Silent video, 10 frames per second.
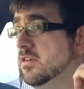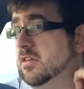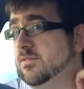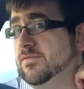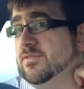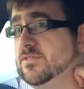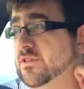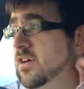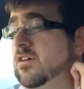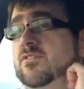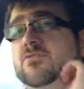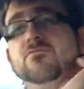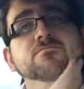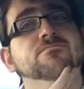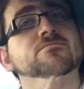And sort of
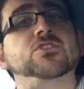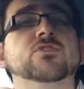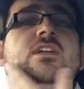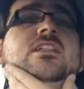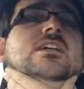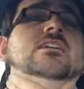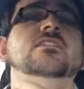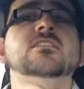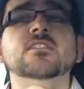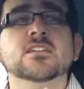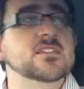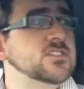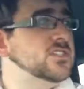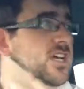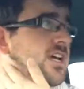quickly
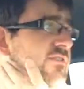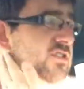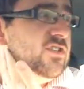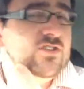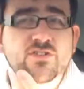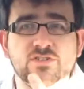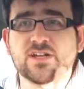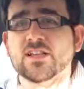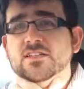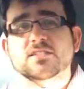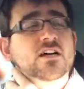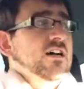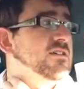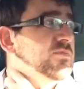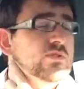shave. I should have done that last
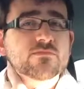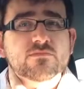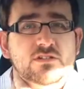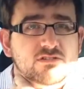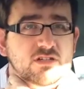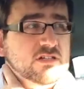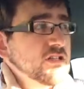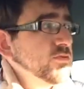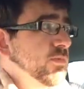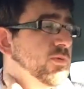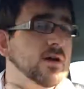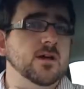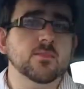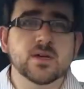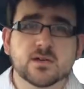night, but I sort of lost my way
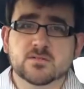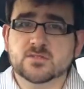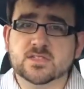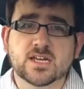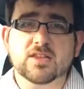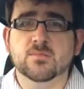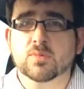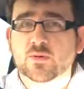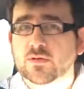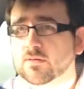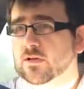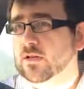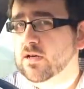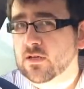a bit and sat there bored, weren't